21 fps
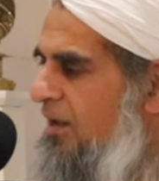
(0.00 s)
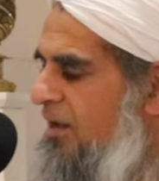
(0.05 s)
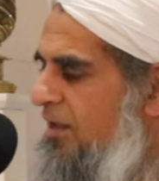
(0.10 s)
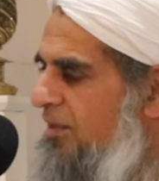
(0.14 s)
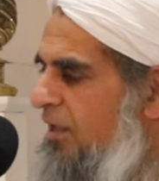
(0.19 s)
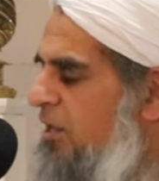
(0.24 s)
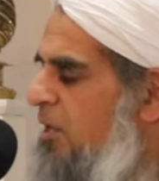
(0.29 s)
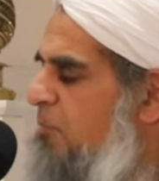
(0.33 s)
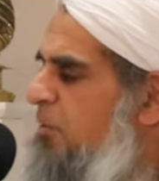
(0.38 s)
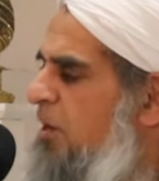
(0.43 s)

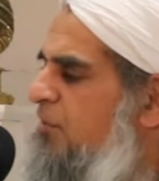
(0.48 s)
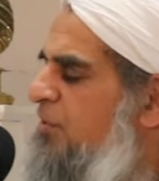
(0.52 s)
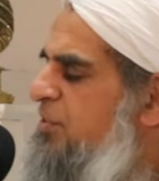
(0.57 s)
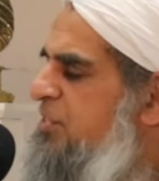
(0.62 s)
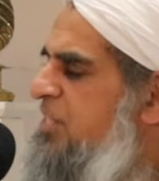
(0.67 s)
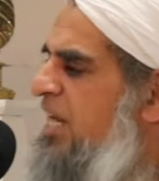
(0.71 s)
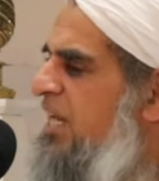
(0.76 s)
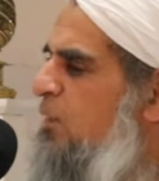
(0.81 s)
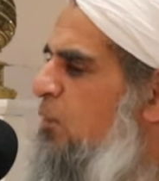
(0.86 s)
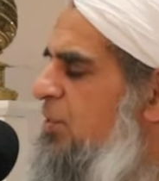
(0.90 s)
Then the Prophet
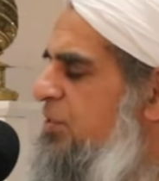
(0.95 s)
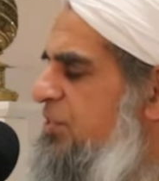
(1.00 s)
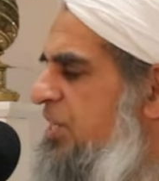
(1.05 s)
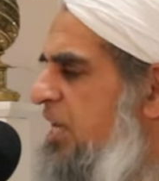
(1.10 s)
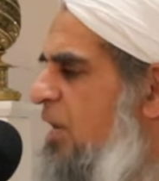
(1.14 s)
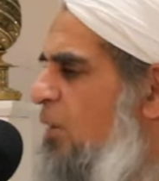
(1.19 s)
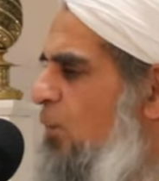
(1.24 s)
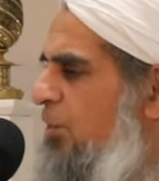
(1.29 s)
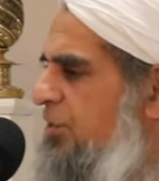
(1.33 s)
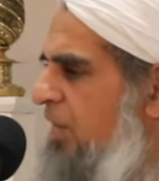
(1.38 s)
sallallahu alaihi
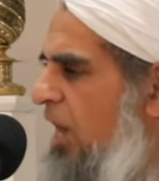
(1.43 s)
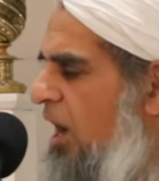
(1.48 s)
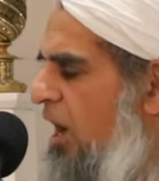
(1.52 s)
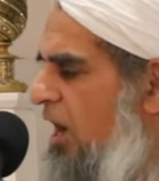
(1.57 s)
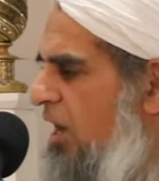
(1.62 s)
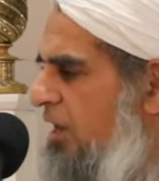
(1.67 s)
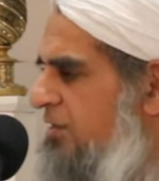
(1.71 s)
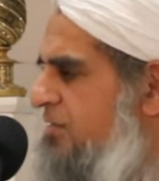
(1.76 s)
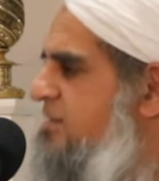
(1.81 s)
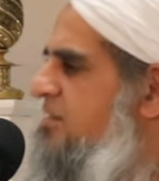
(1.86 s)
wasallam was
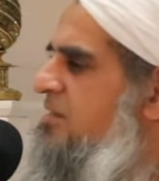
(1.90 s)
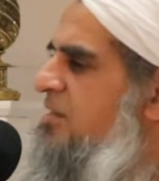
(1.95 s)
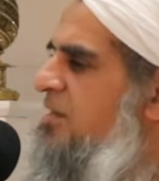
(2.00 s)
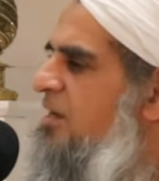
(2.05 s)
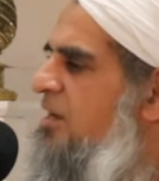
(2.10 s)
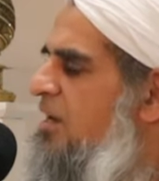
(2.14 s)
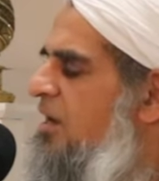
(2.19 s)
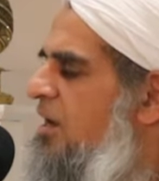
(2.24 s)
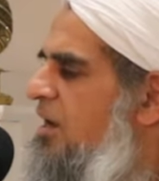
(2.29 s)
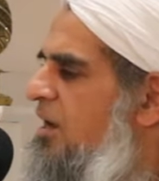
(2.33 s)
asked,
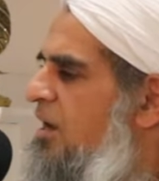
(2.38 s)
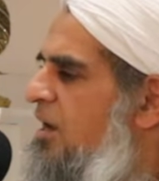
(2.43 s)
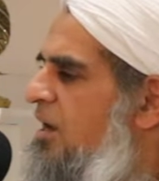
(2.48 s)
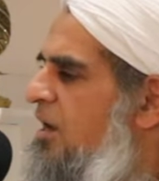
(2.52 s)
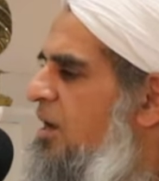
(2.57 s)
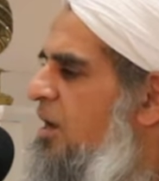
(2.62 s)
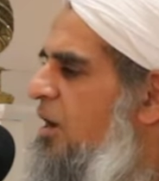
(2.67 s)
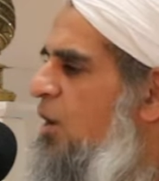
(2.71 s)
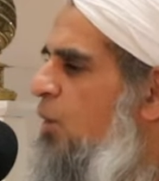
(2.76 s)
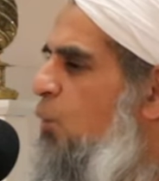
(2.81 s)

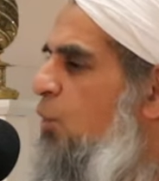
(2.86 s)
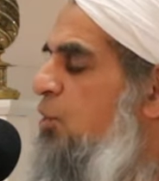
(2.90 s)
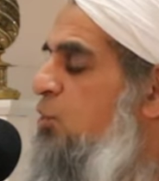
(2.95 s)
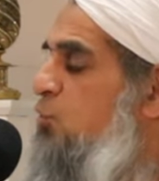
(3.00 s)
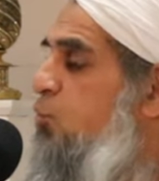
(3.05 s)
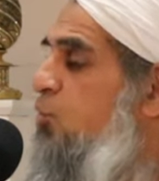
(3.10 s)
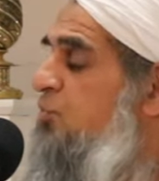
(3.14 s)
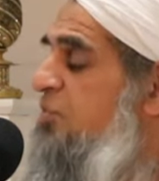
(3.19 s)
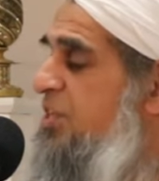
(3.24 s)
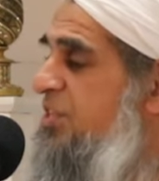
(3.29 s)

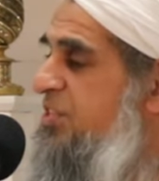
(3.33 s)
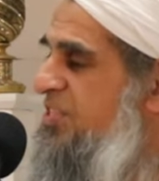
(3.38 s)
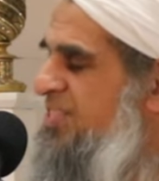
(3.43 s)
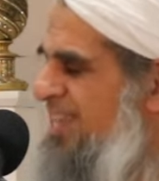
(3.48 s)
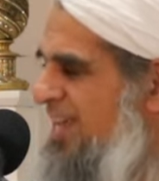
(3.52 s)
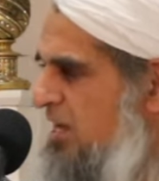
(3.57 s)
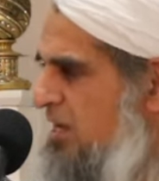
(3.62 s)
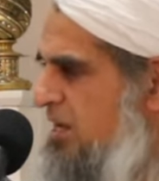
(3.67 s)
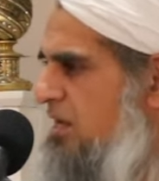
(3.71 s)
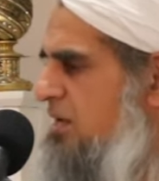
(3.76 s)
which was the
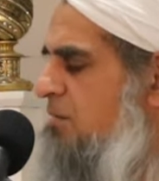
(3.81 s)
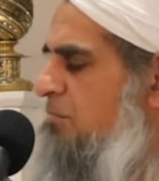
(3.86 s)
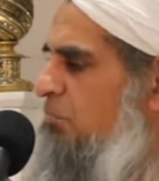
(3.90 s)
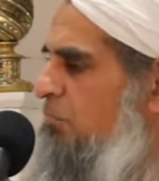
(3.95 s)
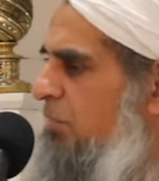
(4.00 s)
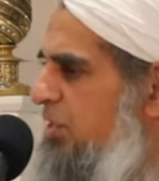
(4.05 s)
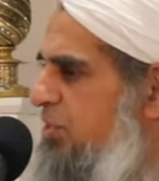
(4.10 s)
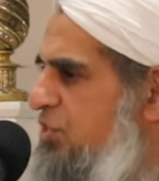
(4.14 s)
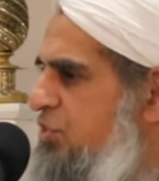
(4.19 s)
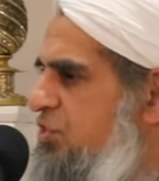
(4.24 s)
second
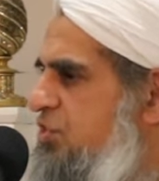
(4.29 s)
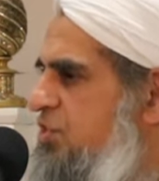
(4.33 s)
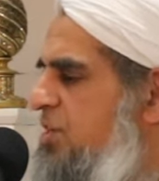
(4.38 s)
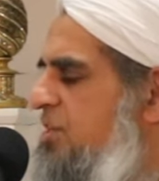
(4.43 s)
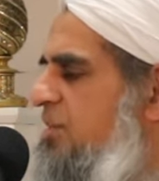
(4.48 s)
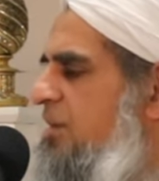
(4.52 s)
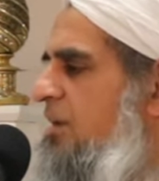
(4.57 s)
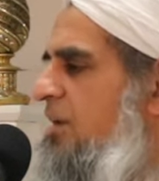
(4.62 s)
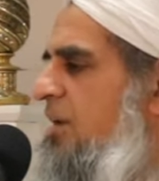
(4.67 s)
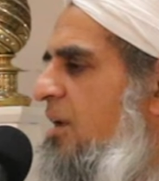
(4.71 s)

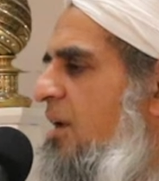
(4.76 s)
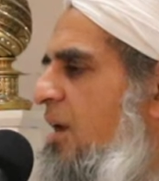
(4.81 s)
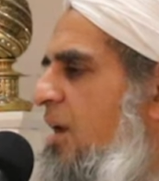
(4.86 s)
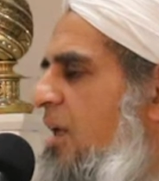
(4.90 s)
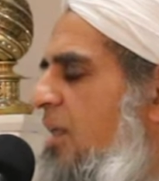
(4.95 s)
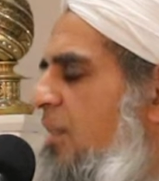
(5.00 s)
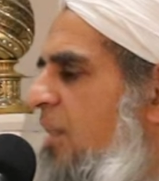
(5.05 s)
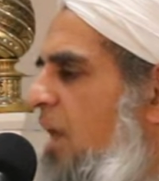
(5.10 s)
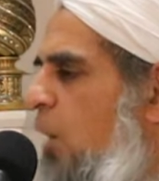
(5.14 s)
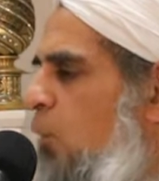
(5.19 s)
masjid
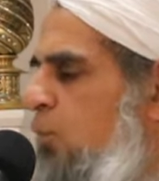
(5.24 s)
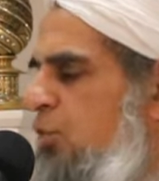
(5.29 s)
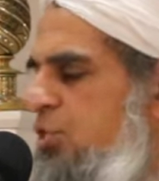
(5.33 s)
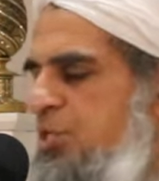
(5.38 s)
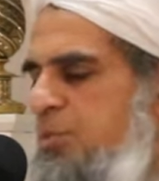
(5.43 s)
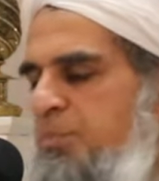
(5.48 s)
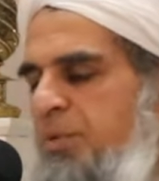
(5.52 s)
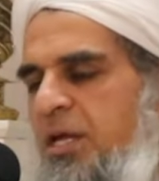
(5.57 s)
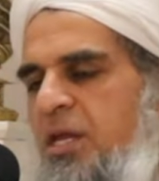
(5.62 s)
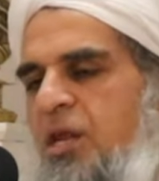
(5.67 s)
that
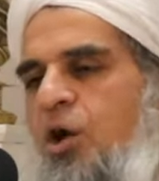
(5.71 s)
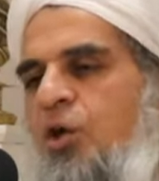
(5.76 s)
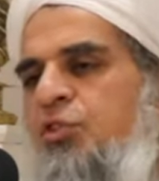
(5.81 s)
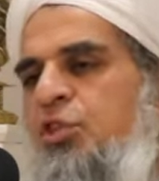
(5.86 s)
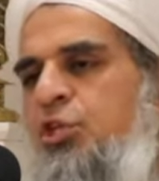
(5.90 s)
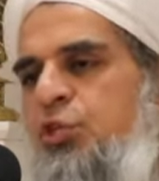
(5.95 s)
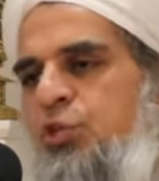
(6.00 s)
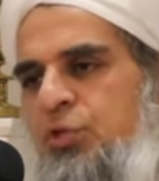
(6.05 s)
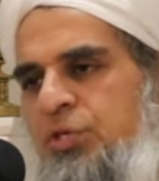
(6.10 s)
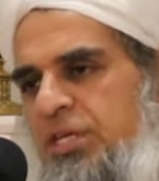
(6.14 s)
was built on
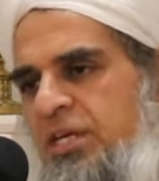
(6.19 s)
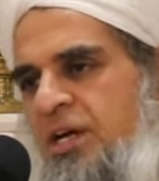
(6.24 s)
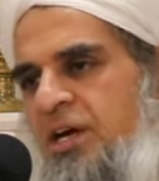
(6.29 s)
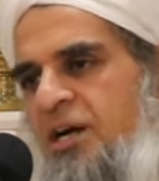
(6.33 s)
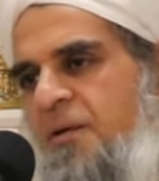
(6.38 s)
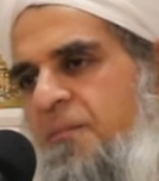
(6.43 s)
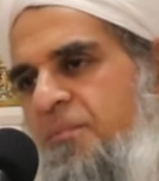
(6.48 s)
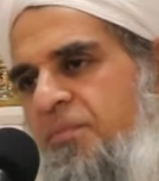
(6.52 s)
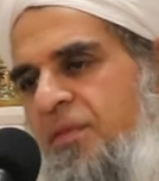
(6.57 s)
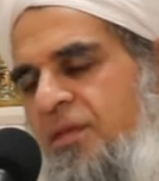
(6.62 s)
the dunya?
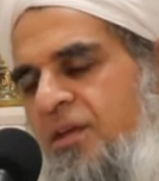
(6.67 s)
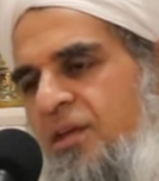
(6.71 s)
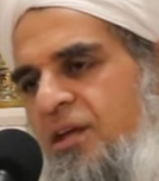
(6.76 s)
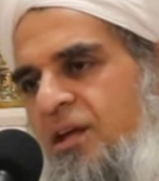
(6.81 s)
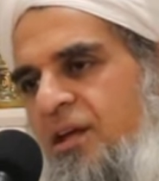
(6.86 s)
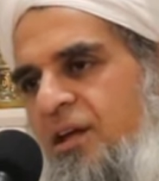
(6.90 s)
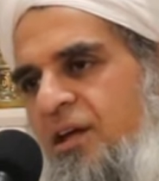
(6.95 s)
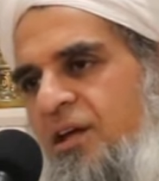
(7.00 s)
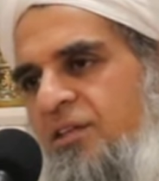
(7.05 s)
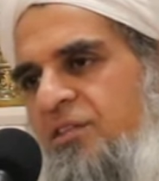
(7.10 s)

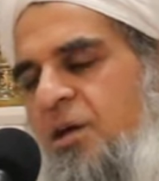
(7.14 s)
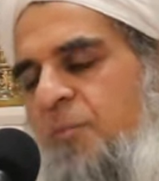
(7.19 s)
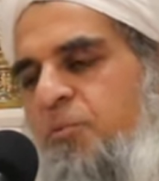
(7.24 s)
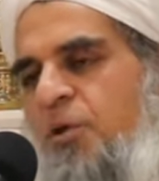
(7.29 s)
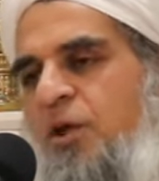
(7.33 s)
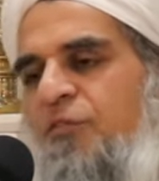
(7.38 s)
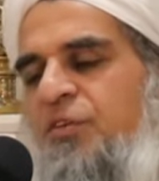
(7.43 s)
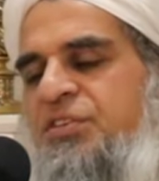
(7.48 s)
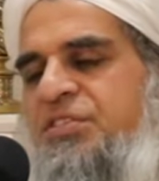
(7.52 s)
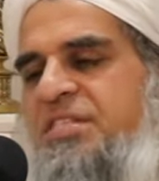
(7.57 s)
The
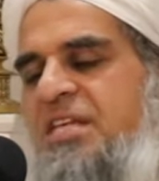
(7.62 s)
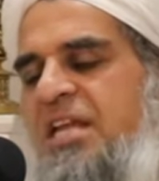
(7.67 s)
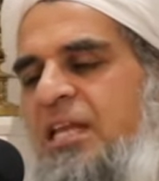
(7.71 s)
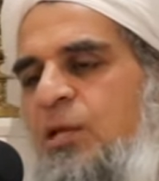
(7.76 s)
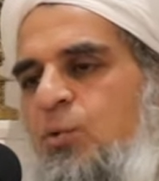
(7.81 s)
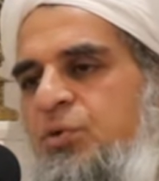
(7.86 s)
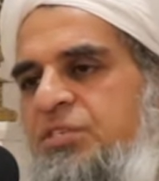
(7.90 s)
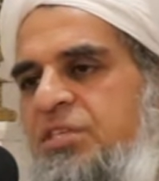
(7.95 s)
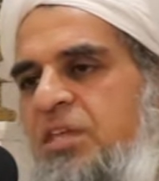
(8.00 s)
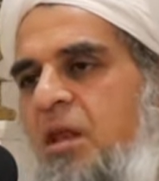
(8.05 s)
Prophet
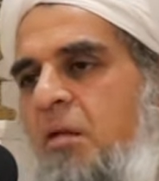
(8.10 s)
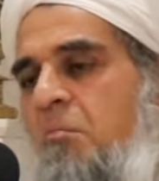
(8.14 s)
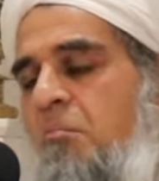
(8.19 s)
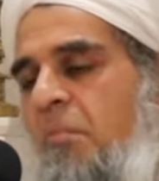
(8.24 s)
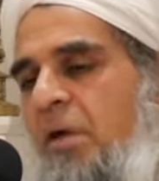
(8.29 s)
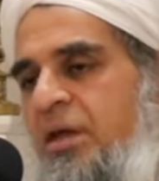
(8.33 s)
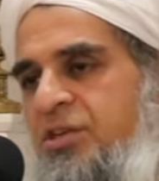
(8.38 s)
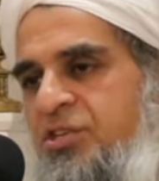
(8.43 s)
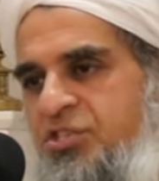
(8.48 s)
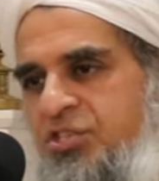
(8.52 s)
sallallahu alaihi wasallam
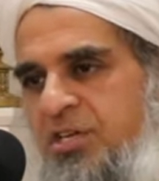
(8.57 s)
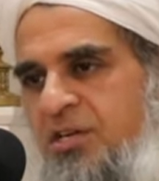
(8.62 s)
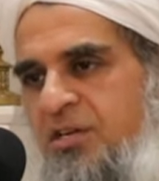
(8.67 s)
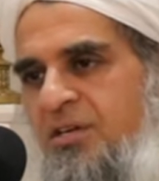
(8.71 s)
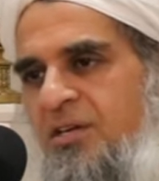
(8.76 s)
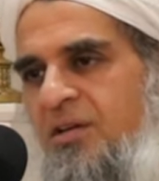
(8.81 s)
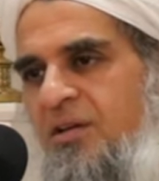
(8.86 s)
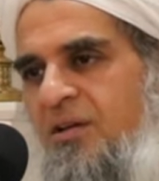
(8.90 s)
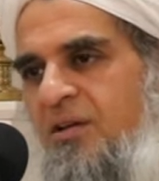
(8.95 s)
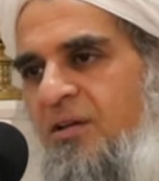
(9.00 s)

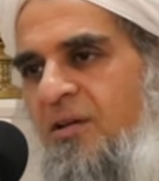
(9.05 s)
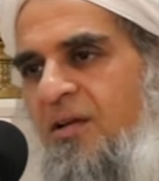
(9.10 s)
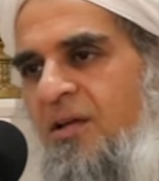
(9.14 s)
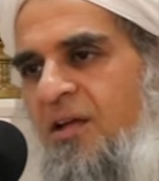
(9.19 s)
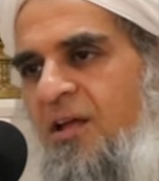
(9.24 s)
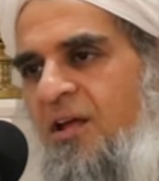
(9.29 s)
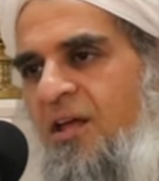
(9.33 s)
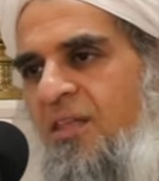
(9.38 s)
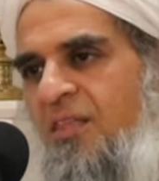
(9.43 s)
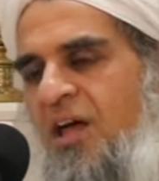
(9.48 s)
mentioned
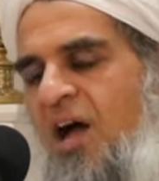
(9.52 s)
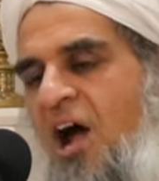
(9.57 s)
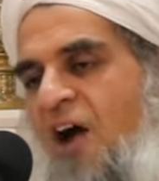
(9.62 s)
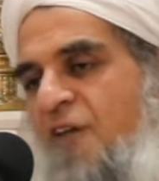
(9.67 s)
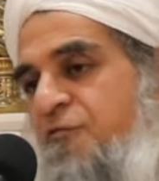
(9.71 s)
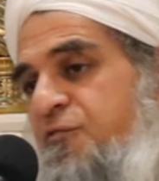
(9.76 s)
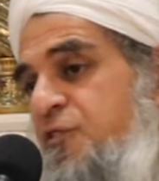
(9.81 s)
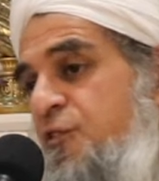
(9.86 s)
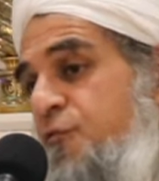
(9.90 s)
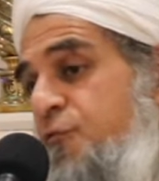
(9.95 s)
that
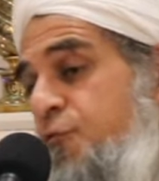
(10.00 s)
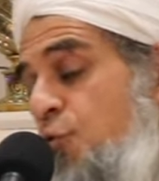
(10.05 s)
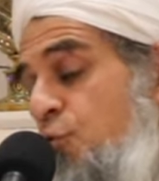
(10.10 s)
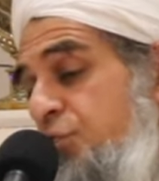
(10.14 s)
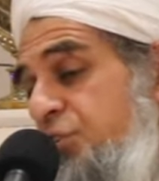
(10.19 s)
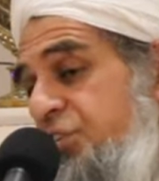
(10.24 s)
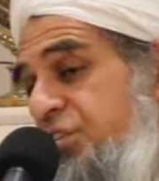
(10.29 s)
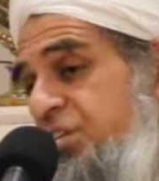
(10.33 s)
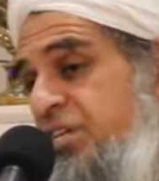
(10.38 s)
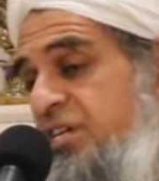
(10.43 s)
after
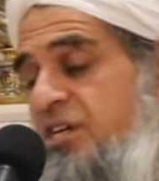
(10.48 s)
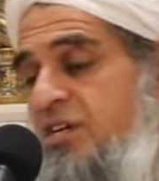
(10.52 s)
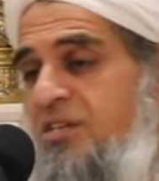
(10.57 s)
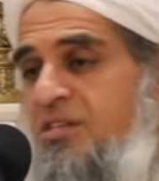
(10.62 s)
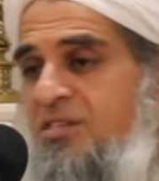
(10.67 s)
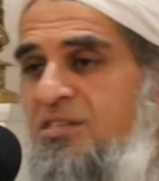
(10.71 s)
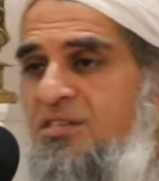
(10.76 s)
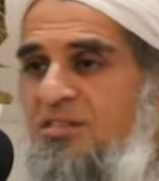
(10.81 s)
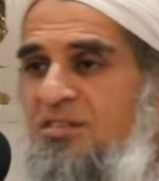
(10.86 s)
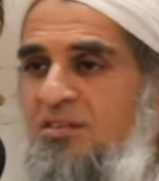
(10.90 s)
40
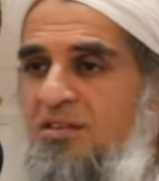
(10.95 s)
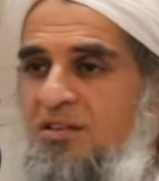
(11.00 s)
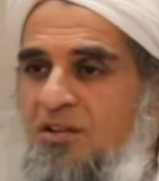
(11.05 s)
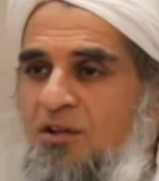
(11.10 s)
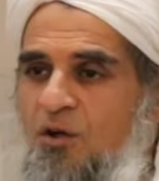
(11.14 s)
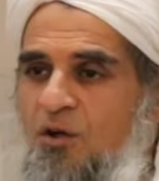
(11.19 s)
years,